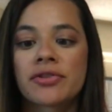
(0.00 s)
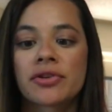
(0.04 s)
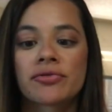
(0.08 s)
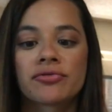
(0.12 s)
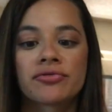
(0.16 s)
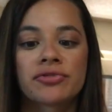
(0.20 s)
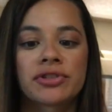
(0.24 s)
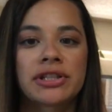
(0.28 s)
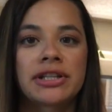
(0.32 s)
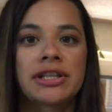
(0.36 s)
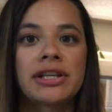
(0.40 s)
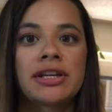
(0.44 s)
a
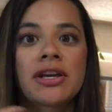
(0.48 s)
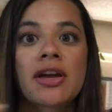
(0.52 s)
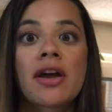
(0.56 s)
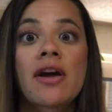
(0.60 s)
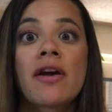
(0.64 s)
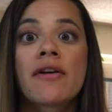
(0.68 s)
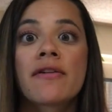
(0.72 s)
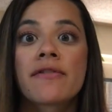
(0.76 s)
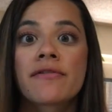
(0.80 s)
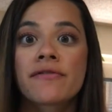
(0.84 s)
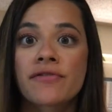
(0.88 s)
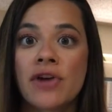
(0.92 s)
really
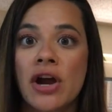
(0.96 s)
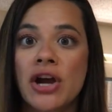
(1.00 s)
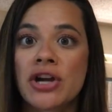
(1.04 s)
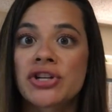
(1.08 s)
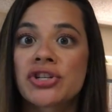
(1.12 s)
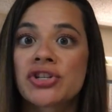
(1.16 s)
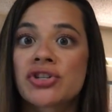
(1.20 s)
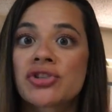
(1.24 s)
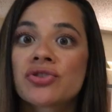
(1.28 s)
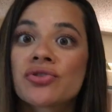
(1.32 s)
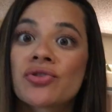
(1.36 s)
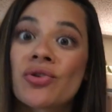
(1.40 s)

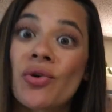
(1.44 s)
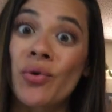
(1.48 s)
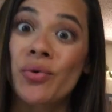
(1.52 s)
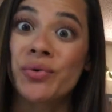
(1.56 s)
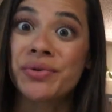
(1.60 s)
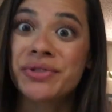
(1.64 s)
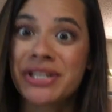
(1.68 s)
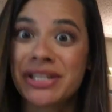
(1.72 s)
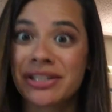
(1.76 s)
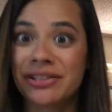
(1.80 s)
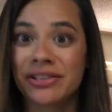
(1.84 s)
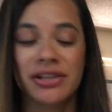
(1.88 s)
fresh
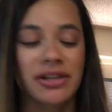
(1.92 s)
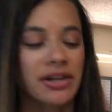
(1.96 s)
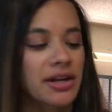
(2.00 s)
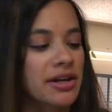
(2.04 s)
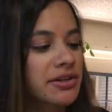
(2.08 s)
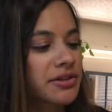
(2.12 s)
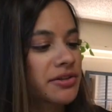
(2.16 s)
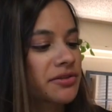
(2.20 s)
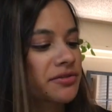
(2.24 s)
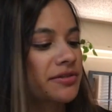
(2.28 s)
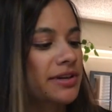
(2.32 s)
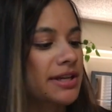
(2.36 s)
golden look
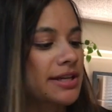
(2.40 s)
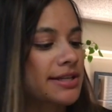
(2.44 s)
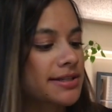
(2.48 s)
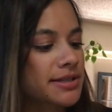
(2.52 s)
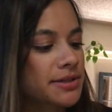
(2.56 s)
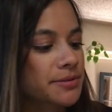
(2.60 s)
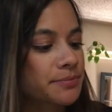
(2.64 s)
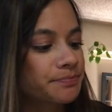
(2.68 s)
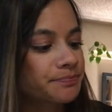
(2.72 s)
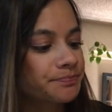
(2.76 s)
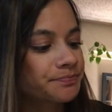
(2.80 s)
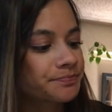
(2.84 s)
on your
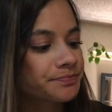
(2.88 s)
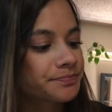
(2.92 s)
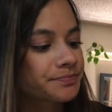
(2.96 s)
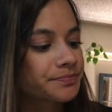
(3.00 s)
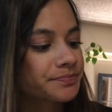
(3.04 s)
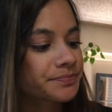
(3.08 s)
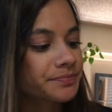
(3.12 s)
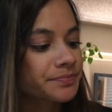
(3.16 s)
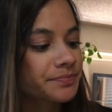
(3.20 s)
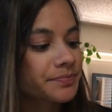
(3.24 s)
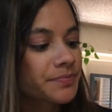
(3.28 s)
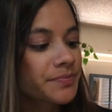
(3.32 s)
face.
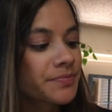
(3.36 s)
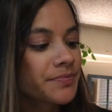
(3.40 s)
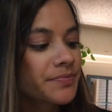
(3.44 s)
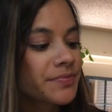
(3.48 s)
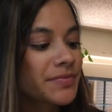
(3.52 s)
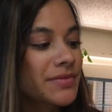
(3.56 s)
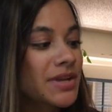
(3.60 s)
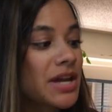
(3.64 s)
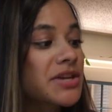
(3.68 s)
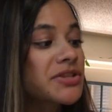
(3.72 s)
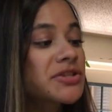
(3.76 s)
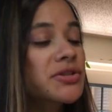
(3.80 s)

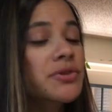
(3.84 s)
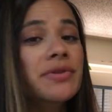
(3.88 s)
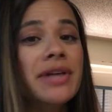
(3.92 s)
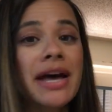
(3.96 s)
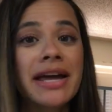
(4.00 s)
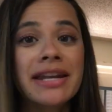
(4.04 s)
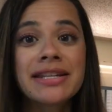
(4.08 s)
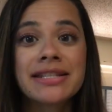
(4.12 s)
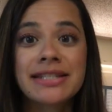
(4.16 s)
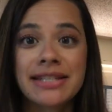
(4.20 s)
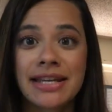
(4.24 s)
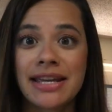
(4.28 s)
So
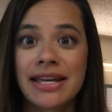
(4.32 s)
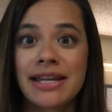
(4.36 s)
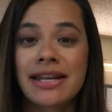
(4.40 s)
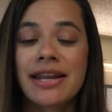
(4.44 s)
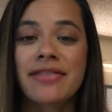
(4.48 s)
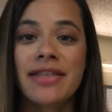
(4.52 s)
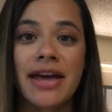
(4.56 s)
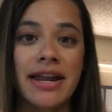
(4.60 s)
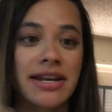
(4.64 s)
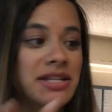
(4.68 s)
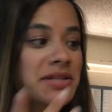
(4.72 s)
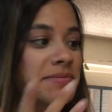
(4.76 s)
that is it.
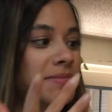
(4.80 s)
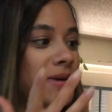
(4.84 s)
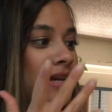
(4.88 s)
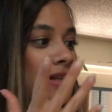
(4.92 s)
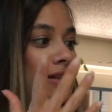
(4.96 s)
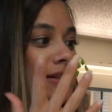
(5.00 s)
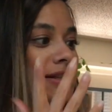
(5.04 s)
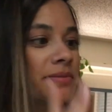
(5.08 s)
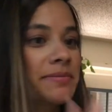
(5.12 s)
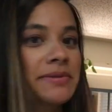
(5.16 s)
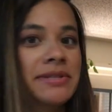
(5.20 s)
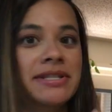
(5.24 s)
That is my
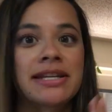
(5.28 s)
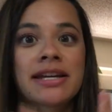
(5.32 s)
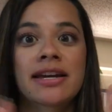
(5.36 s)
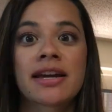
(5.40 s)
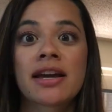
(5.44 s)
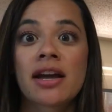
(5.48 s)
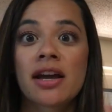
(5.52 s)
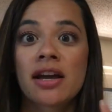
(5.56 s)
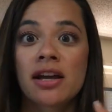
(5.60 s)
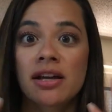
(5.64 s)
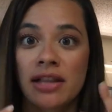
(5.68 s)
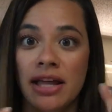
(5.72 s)

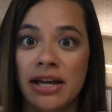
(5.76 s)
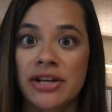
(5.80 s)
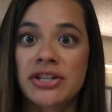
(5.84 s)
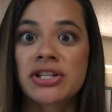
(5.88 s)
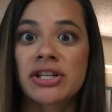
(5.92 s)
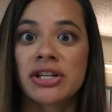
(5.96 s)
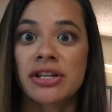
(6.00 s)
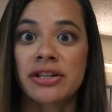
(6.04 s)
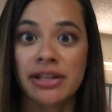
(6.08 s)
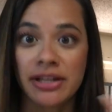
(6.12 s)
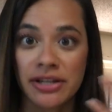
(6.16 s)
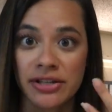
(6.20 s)
lipstick
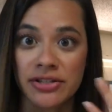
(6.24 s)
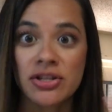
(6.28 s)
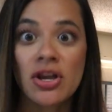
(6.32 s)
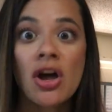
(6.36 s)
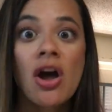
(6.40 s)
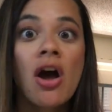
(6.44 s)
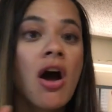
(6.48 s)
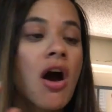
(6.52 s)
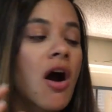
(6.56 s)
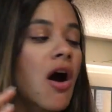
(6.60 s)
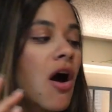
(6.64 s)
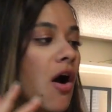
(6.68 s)
collection. That is
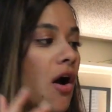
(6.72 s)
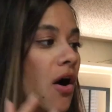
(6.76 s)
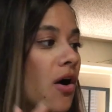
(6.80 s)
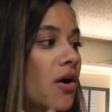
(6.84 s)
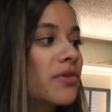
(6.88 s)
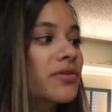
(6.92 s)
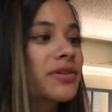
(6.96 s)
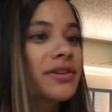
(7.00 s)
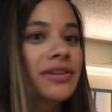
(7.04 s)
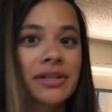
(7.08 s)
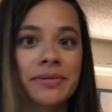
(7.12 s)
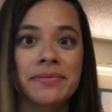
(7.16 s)

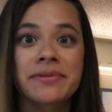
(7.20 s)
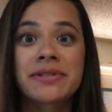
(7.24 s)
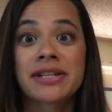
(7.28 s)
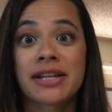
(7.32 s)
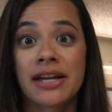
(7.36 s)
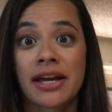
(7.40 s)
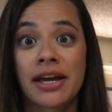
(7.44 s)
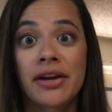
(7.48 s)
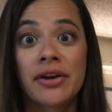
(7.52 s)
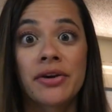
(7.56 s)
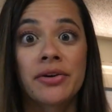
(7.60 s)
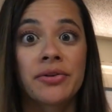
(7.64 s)
all the
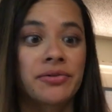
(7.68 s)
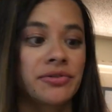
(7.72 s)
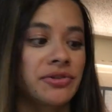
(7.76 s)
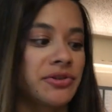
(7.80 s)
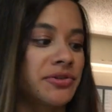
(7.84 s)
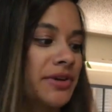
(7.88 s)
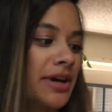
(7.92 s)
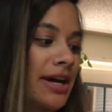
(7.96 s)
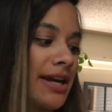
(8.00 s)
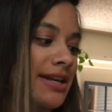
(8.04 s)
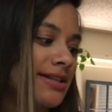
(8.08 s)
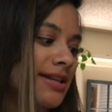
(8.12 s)
lipstick I own,
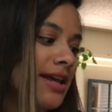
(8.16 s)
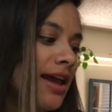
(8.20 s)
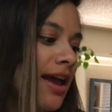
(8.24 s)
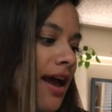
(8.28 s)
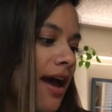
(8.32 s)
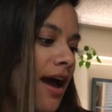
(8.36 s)
you guys.